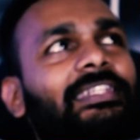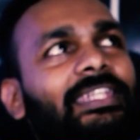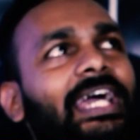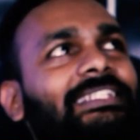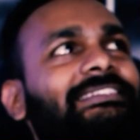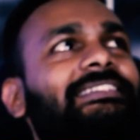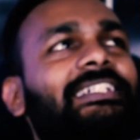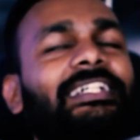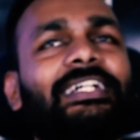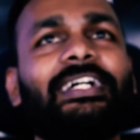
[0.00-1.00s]

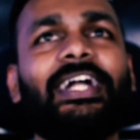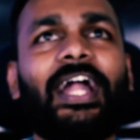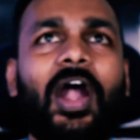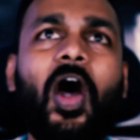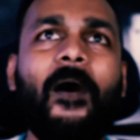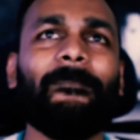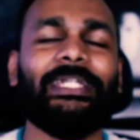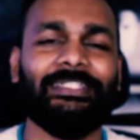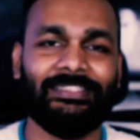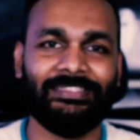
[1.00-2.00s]
Next,
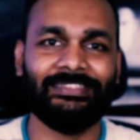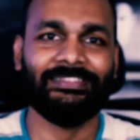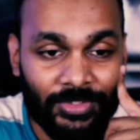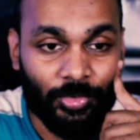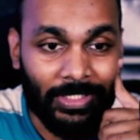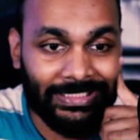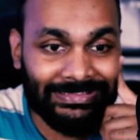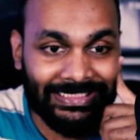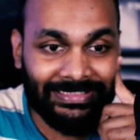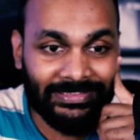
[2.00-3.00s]
comment. So I
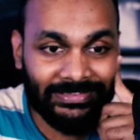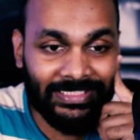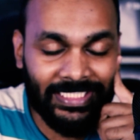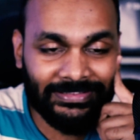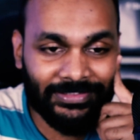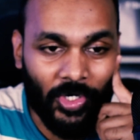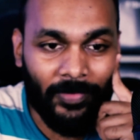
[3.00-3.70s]
can see this next